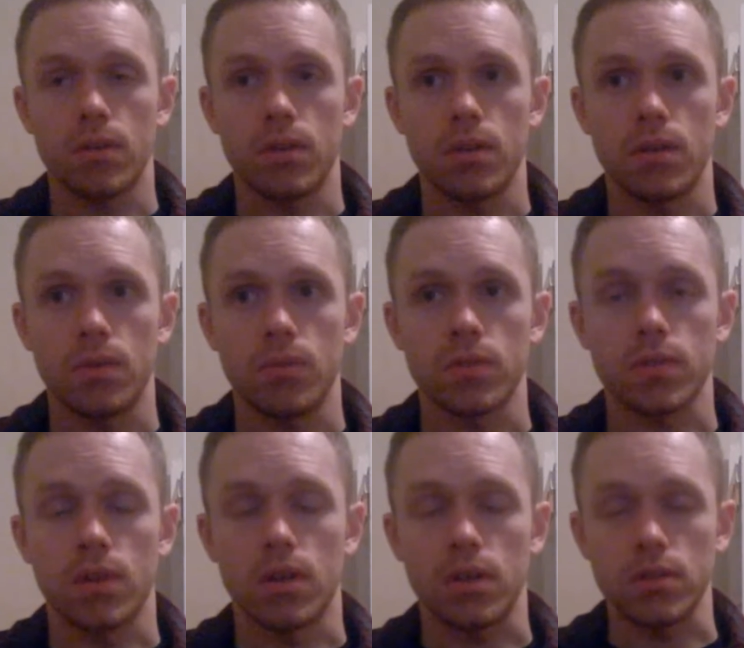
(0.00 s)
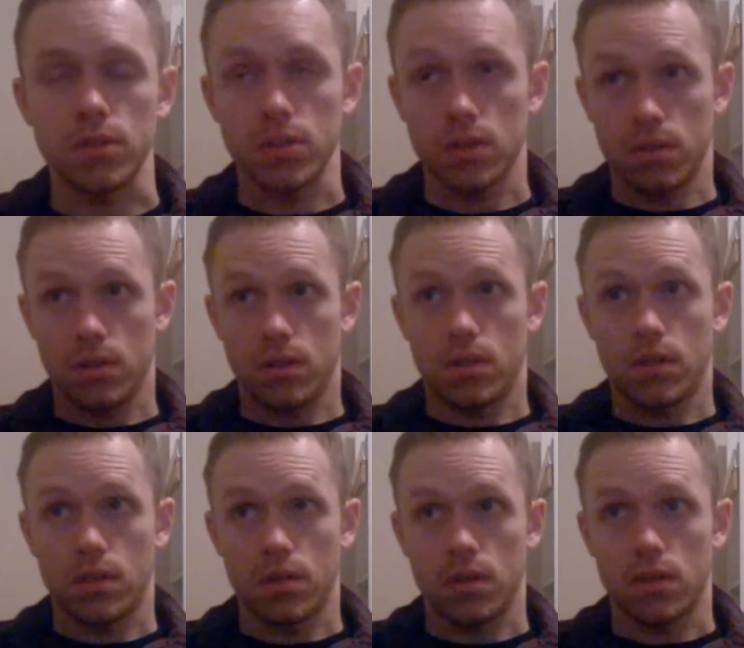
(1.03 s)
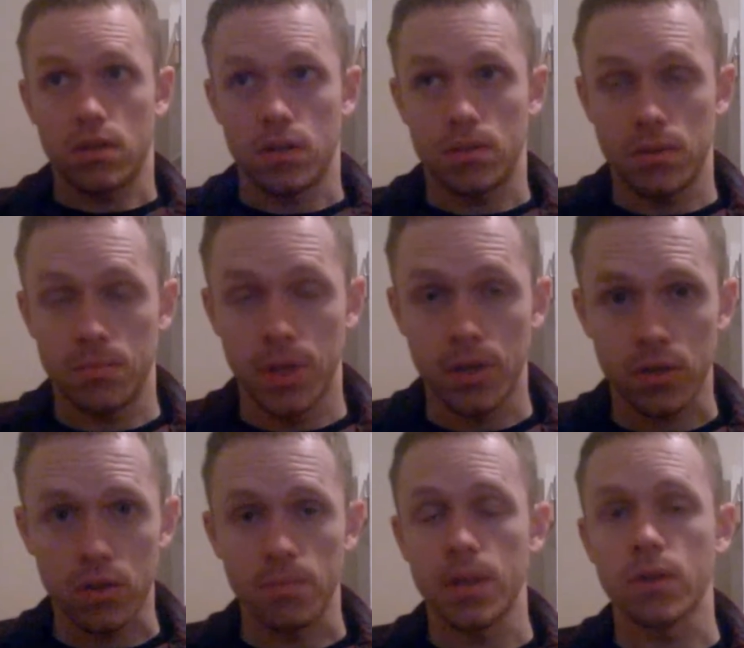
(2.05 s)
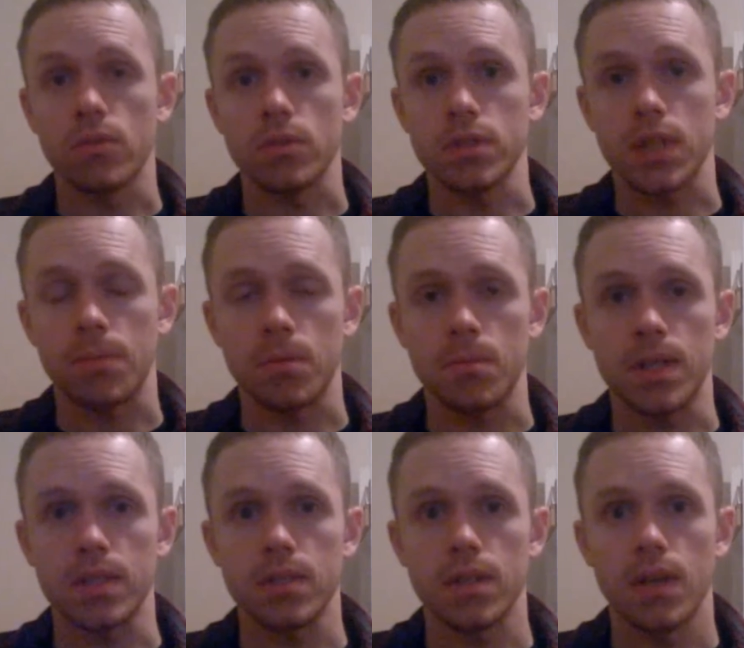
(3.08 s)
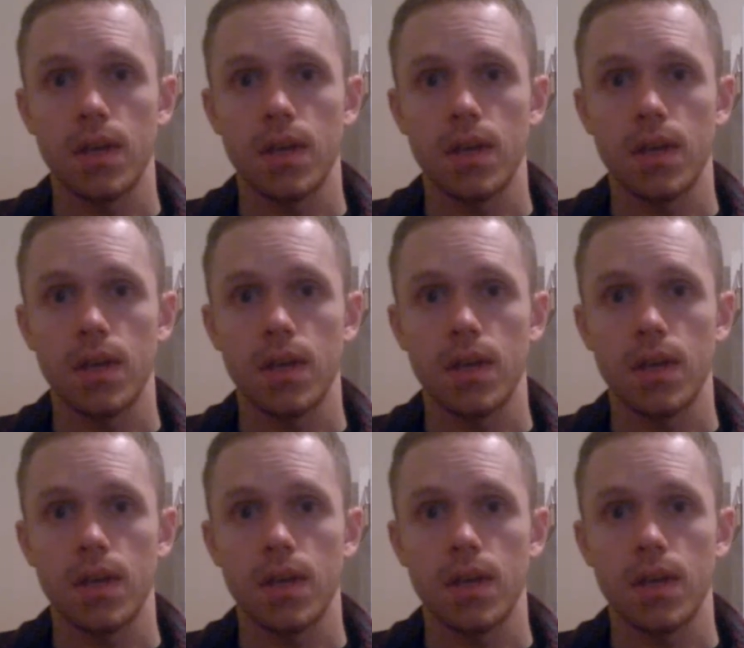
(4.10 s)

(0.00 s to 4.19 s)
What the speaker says: what's called miracle mineral supplement.